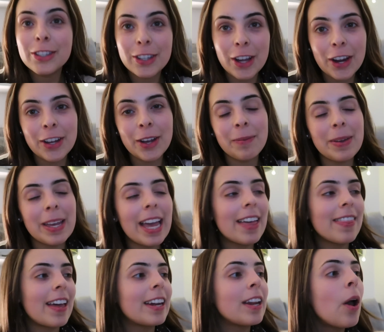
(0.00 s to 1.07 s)
So yummy.
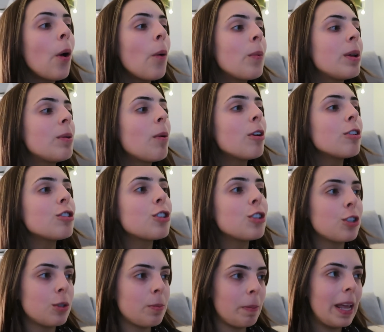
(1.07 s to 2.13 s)
And then we watched
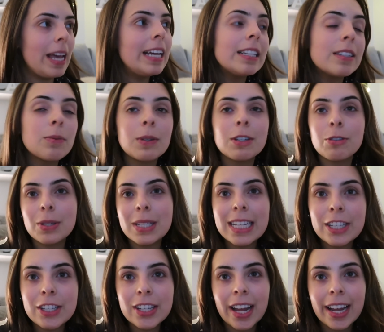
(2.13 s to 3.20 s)
Split, which was
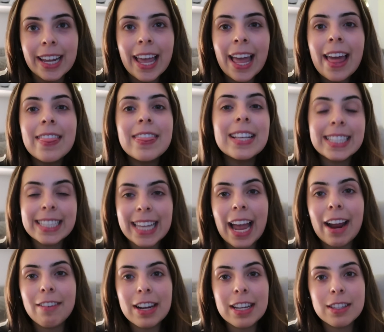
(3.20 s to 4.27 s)
literally like the
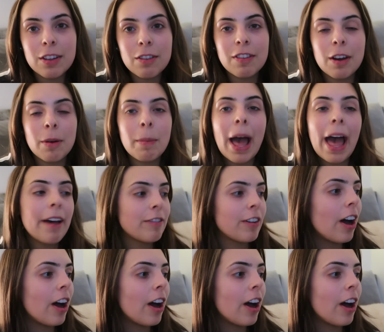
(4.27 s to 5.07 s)
scariest film ever.